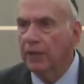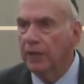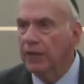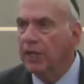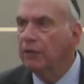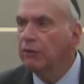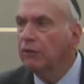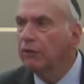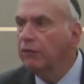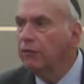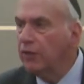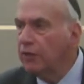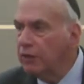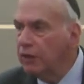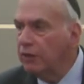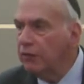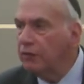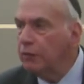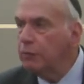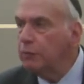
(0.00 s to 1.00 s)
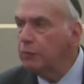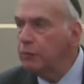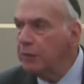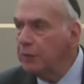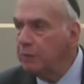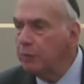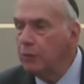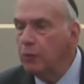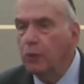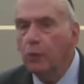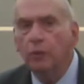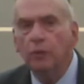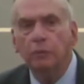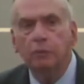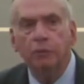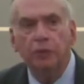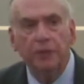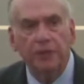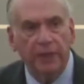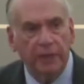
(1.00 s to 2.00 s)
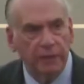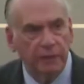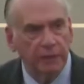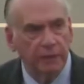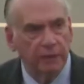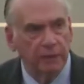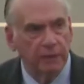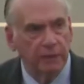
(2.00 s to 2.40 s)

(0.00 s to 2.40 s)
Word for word: There are very few people who will predict